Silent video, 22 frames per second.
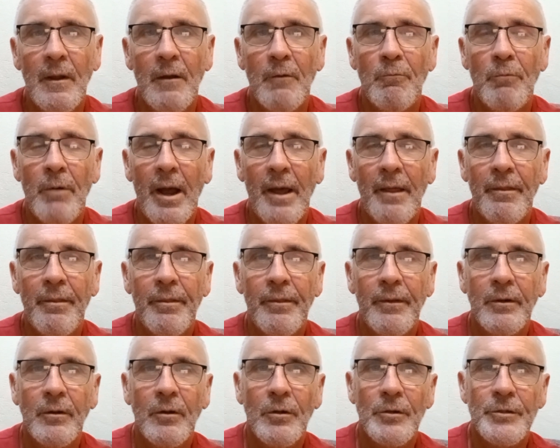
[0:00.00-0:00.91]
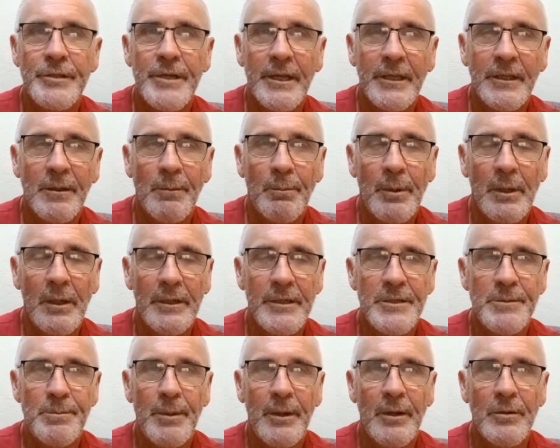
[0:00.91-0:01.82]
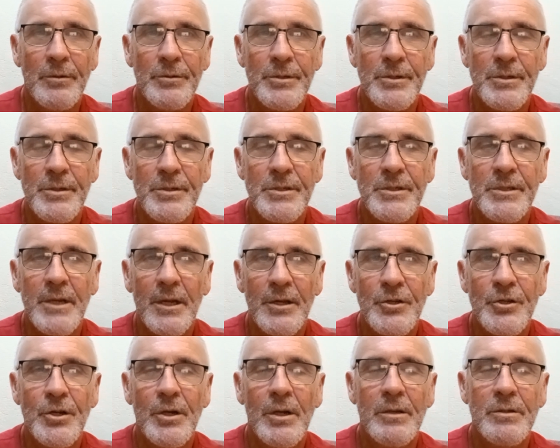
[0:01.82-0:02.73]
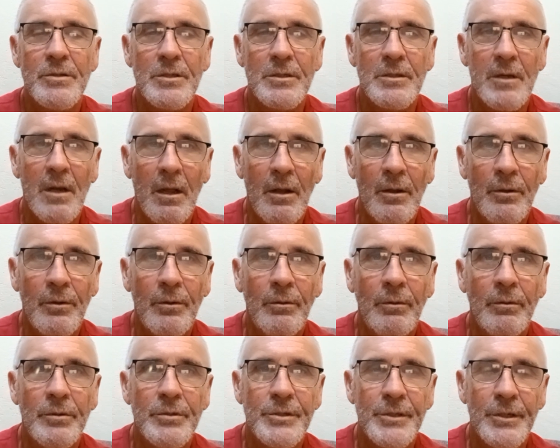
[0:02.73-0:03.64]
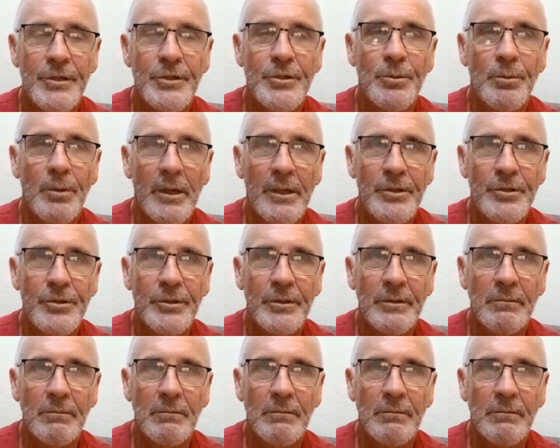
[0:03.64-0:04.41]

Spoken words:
rather than contact the police, because it's such a slow situation.